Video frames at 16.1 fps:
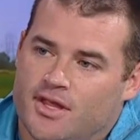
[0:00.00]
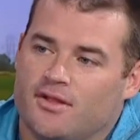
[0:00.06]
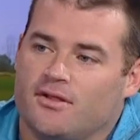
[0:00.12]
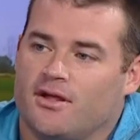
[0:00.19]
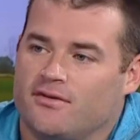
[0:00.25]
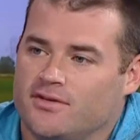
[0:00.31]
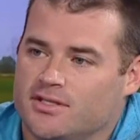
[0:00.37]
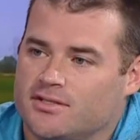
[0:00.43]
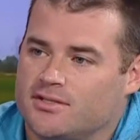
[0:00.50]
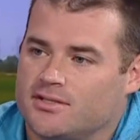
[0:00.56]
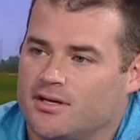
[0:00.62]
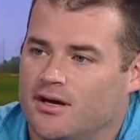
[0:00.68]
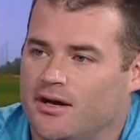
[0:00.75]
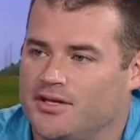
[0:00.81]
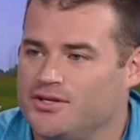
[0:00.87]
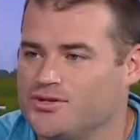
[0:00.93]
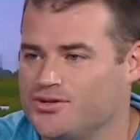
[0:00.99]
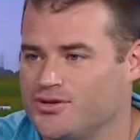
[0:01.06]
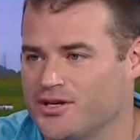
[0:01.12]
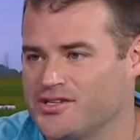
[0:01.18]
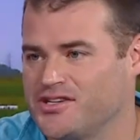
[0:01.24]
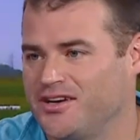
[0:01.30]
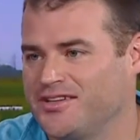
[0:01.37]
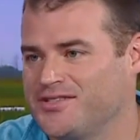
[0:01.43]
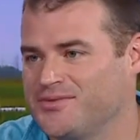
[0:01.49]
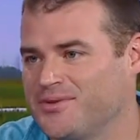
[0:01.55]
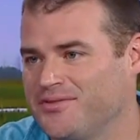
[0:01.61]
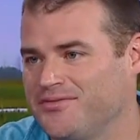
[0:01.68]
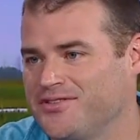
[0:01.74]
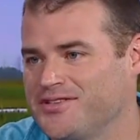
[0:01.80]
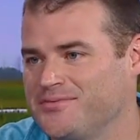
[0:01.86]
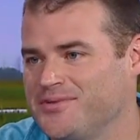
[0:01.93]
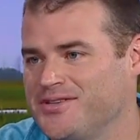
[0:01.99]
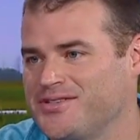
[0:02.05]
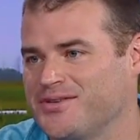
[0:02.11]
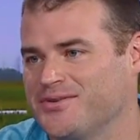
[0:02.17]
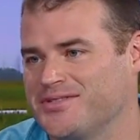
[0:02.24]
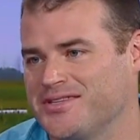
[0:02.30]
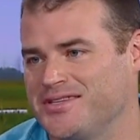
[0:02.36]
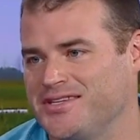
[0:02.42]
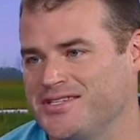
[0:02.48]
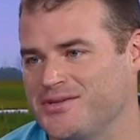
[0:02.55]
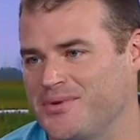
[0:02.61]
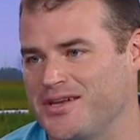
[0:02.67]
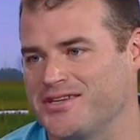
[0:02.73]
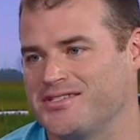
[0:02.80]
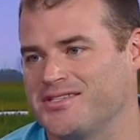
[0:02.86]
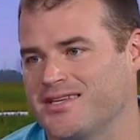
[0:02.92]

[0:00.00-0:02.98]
They love it. I do trick shots with a Frisbee, so it's an easy way to